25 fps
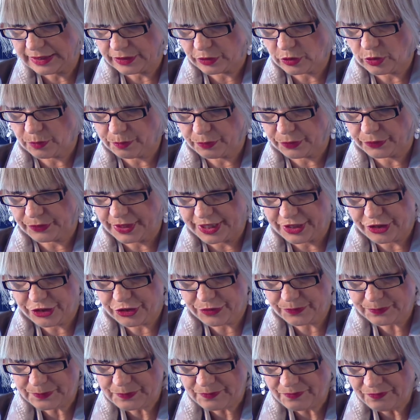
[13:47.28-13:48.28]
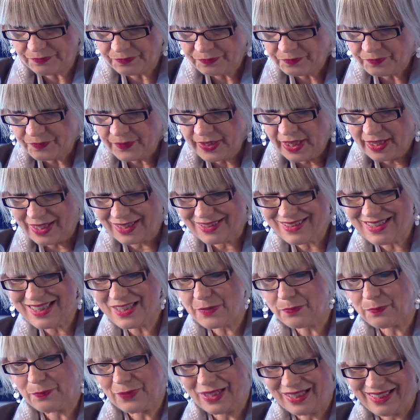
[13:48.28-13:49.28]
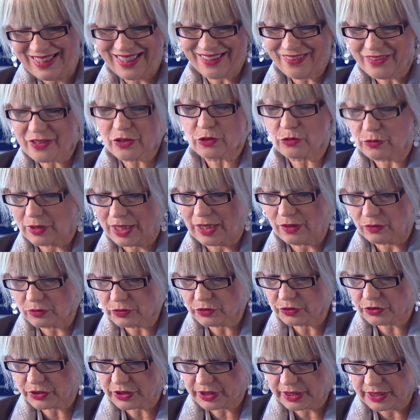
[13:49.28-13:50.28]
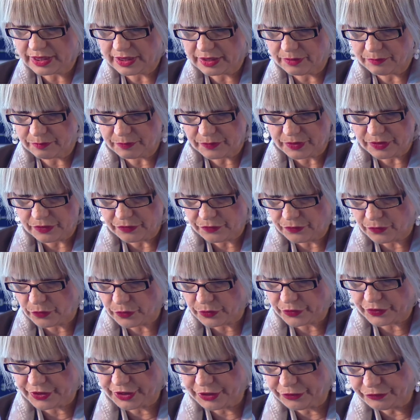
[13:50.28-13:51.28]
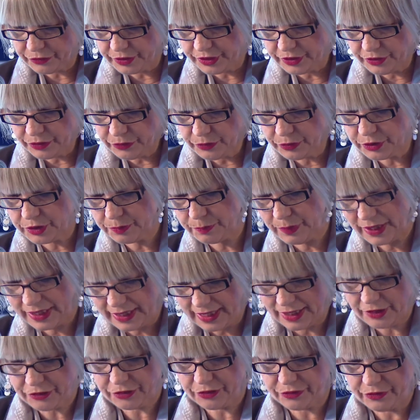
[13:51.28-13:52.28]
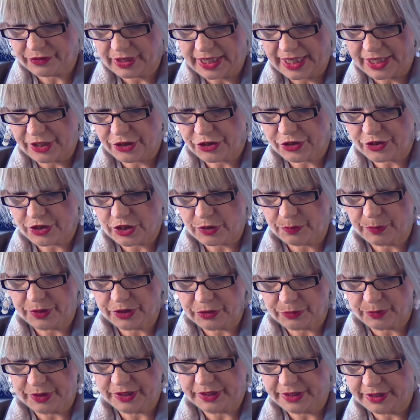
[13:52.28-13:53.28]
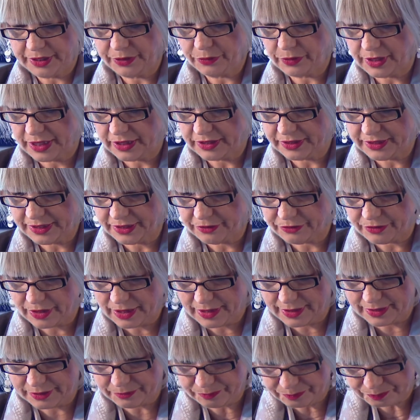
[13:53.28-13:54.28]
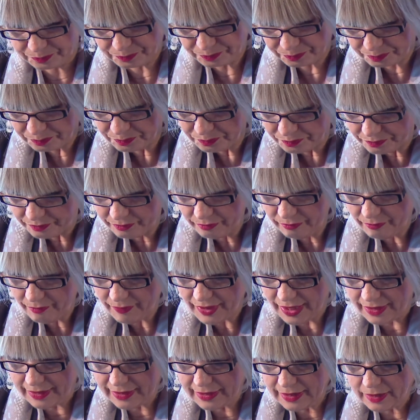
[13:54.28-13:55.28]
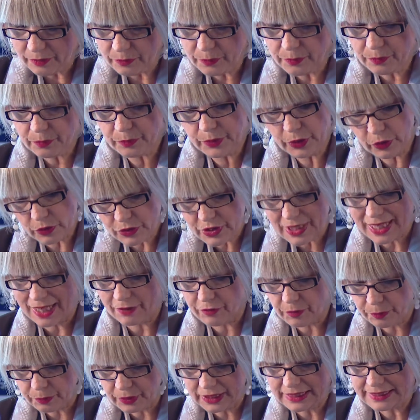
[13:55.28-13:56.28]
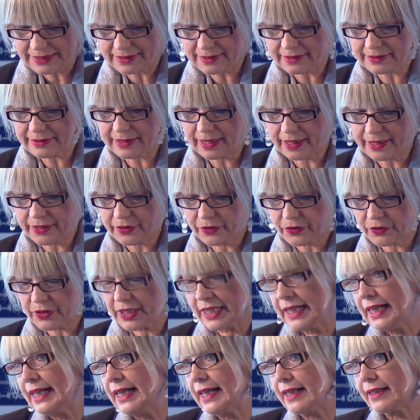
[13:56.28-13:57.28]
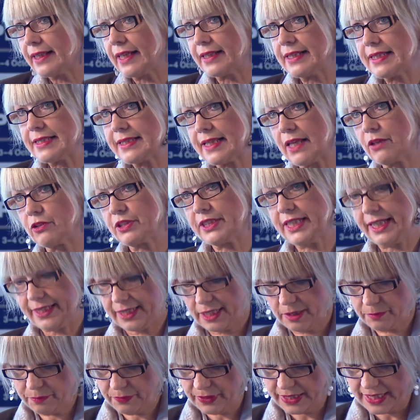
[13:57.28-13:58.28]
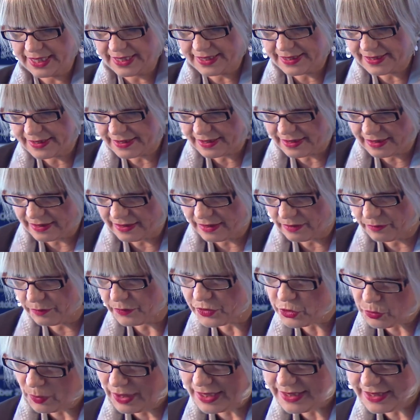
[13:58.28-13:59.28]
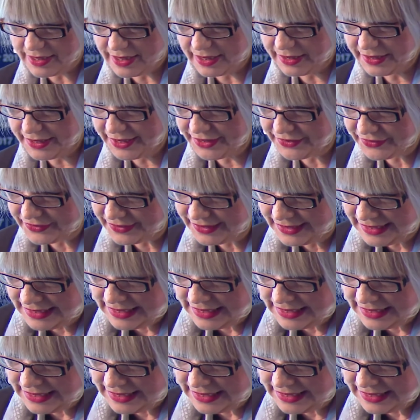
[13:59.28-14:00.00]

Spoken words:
cooperation. And this laid the ground for the renewed bilateral relations between the EU and Iran. We also have a political dialogue that is now taking place twice a year